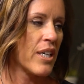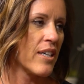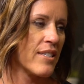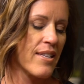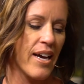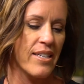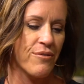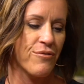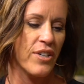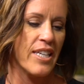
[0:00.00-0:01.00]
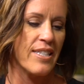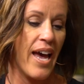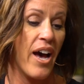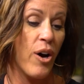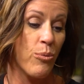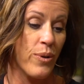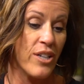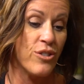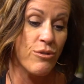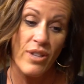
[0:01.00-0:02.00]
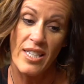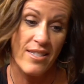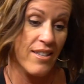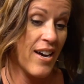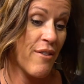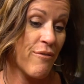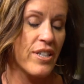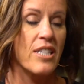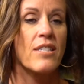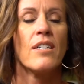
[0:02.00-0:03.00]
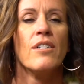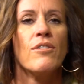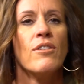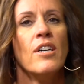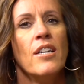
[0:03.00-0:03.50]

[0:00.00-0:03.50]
because that defines how we do this life. And so, right.